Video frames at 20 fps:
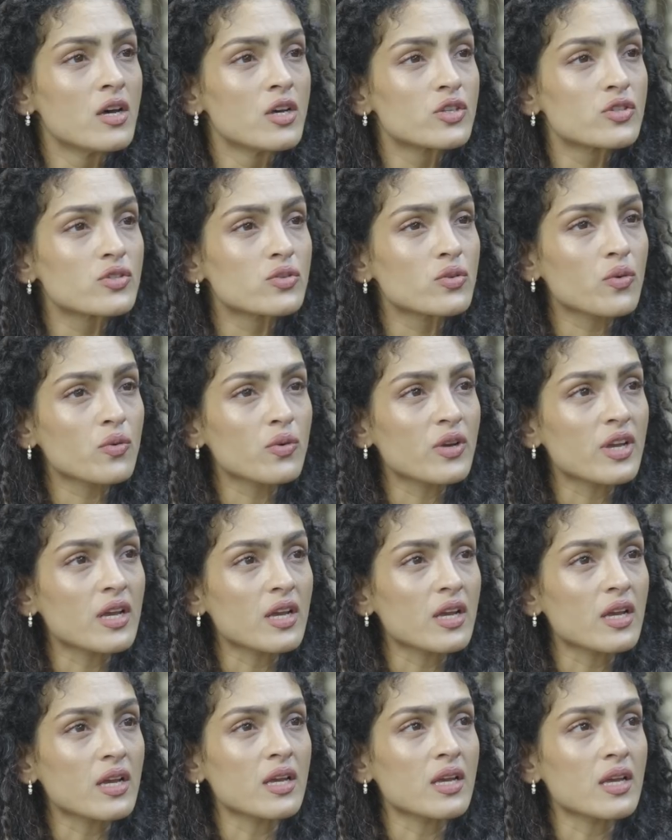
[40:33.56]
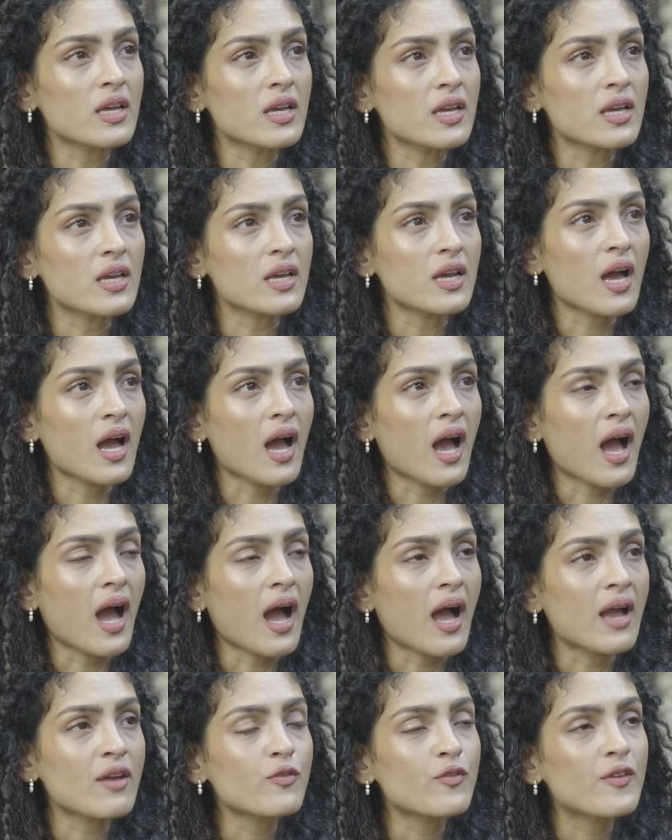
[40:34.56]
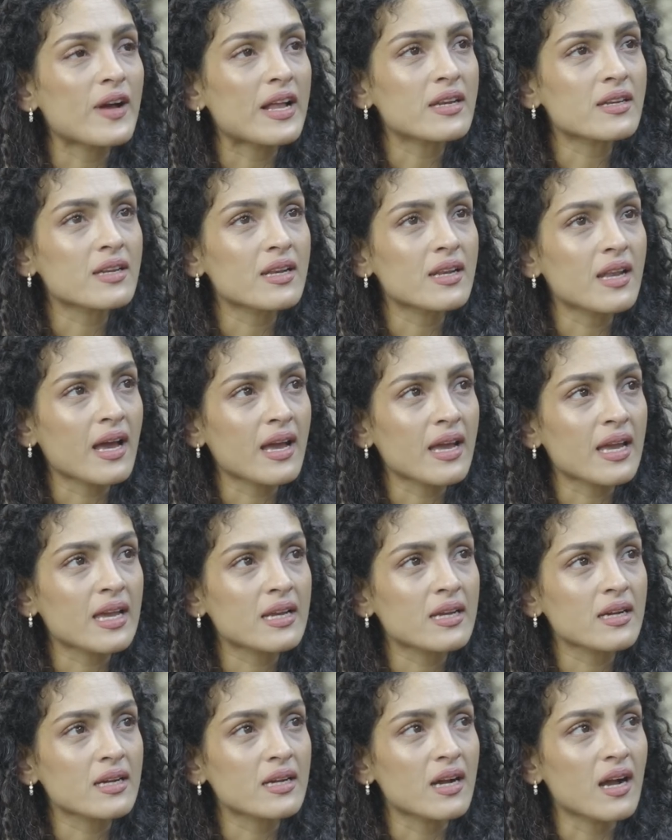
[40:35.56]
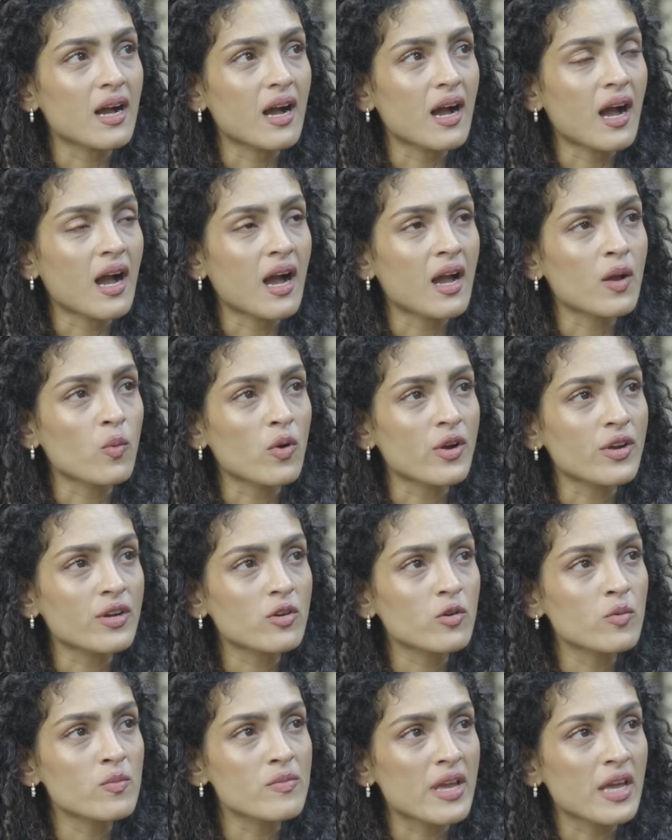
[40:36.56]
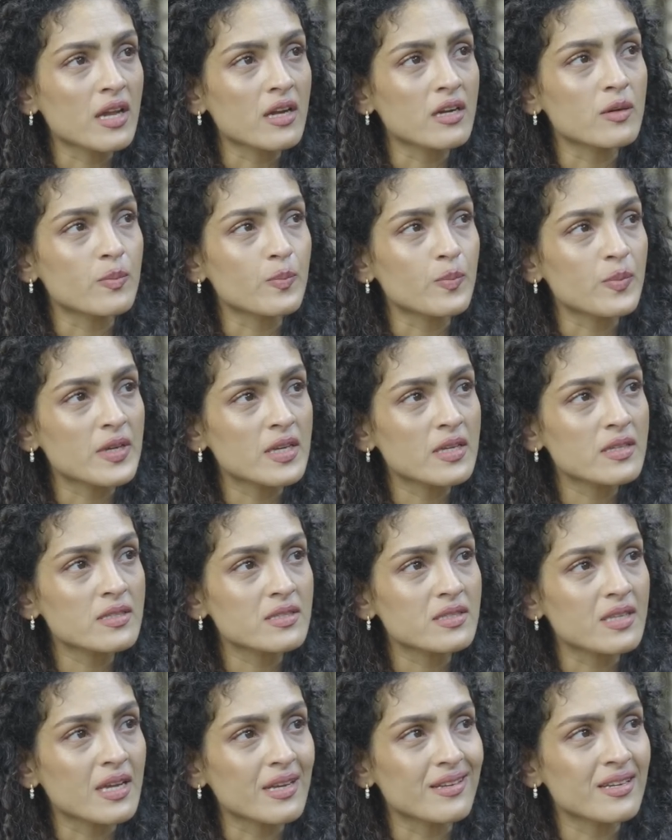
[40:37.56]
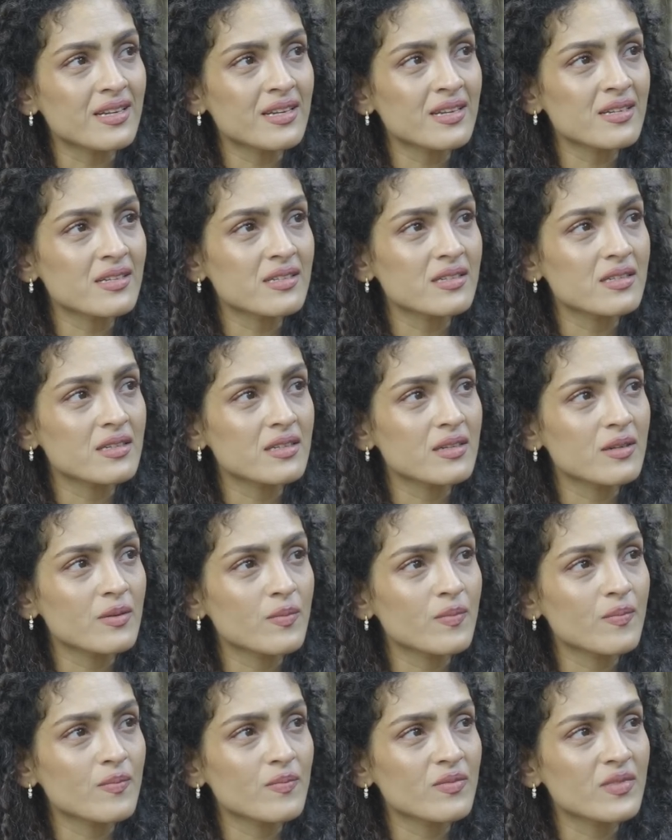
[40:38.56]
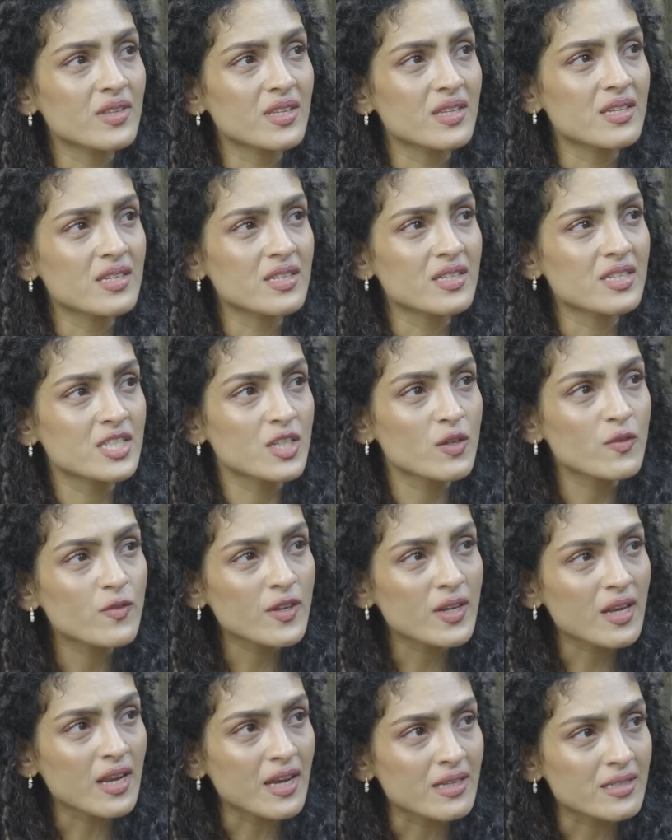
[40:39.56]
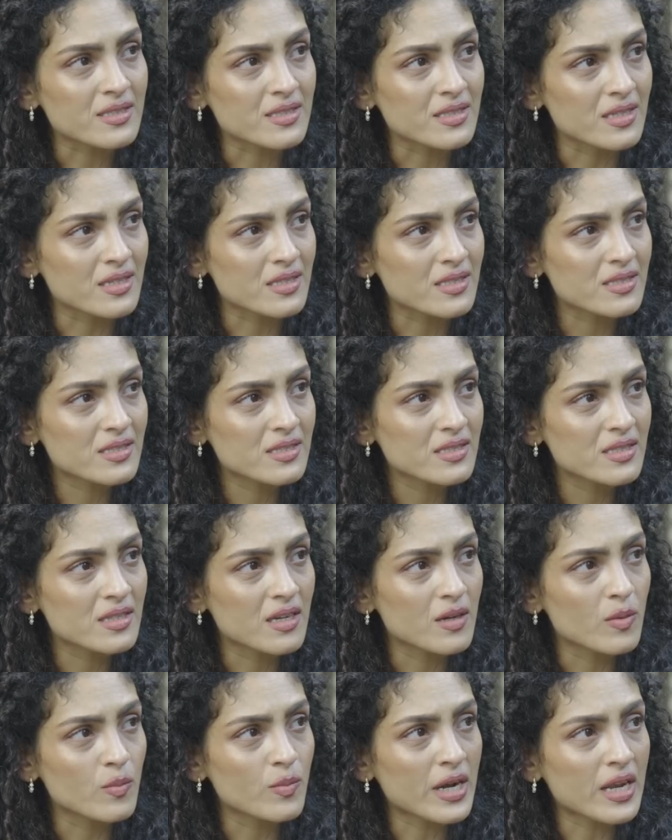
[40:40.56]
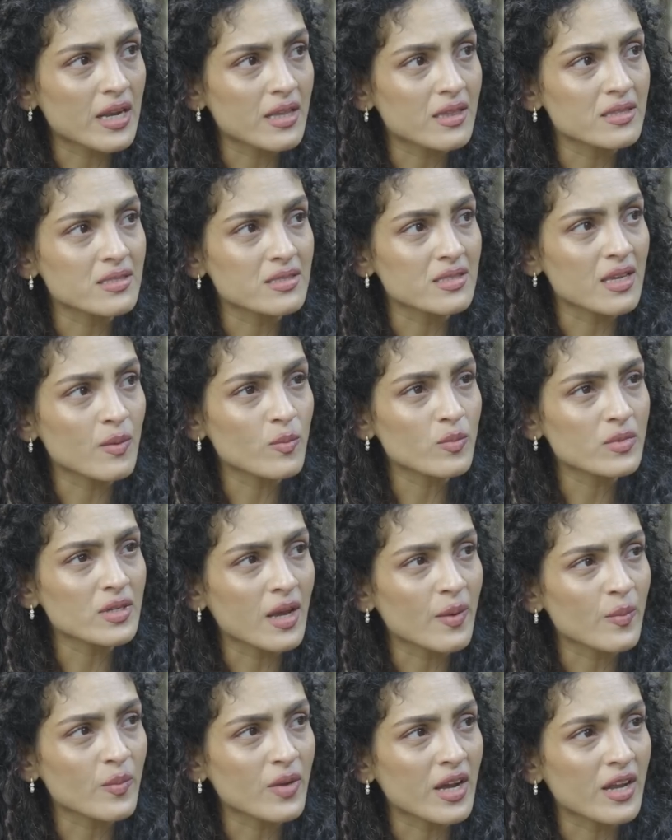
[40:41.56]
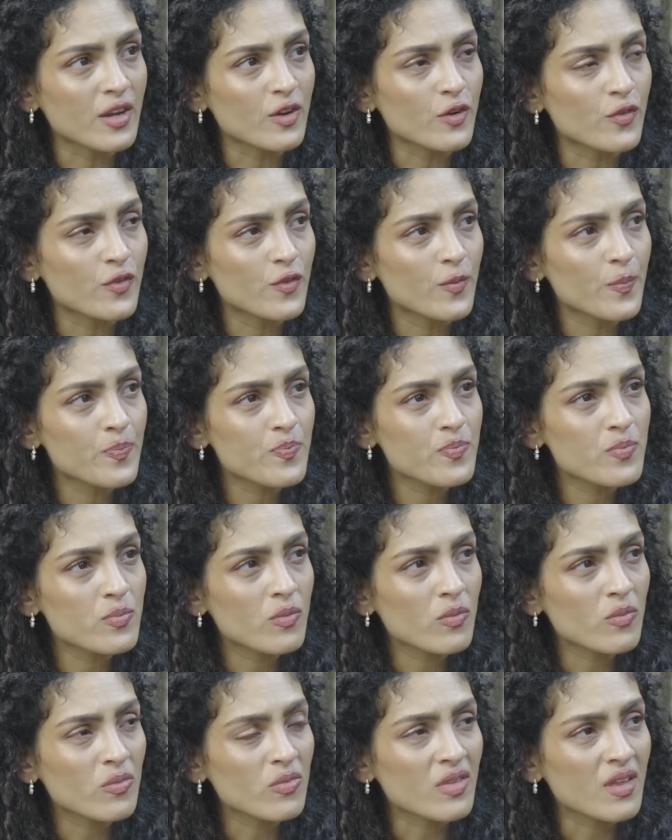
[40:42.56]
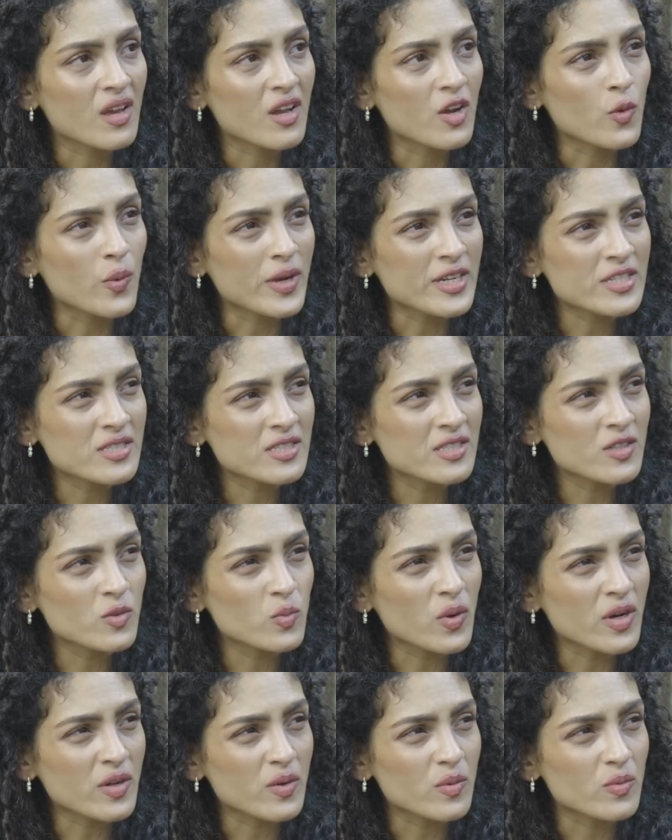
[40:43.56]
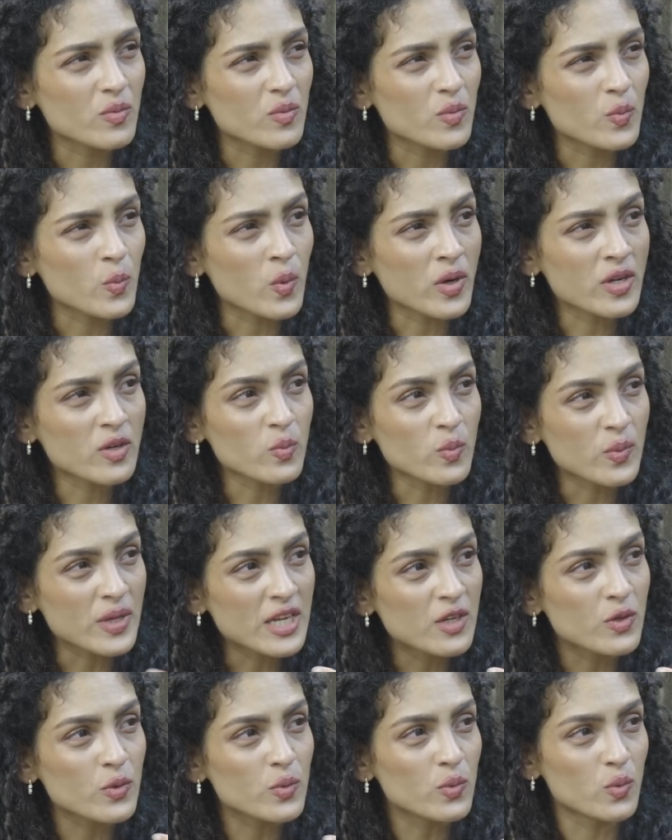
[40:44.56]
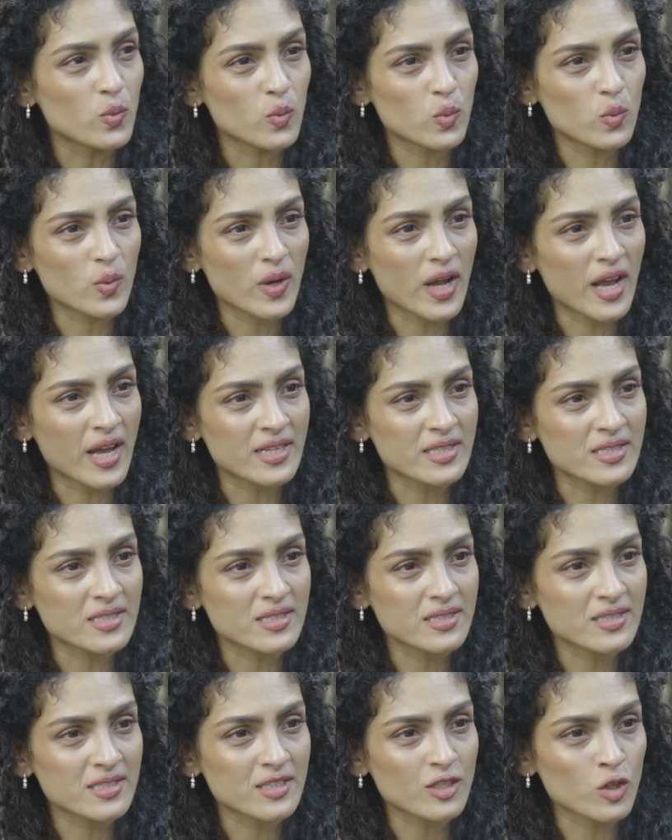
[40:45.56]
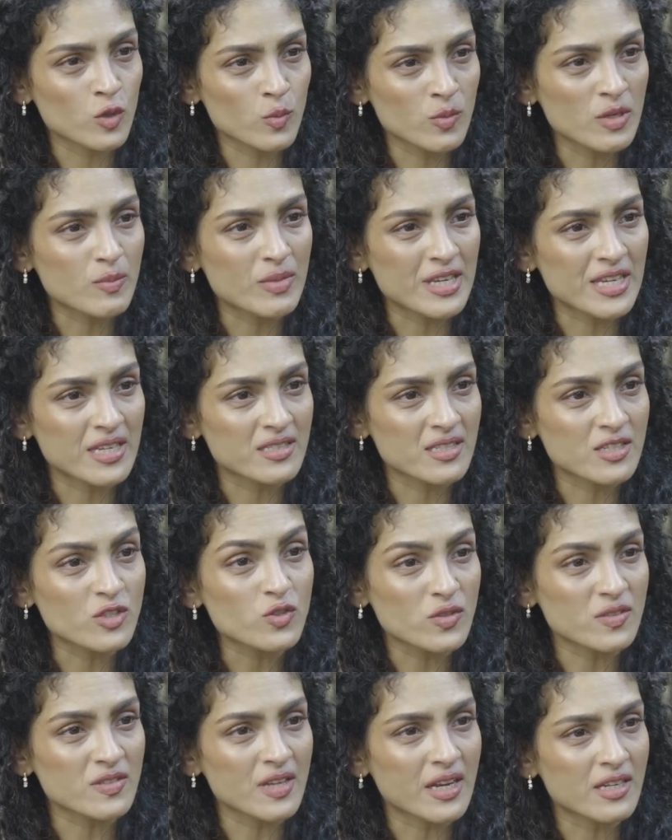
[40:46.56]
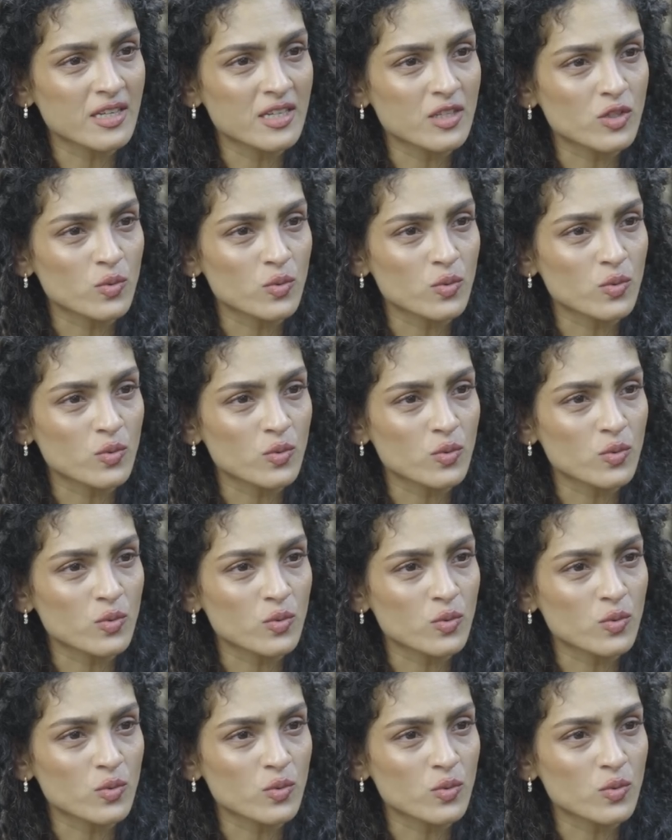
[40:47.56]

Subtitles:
So I felt like I wanted to make a piece that didn't trivialize this, but at the same time kind of question what do we do as human beings and society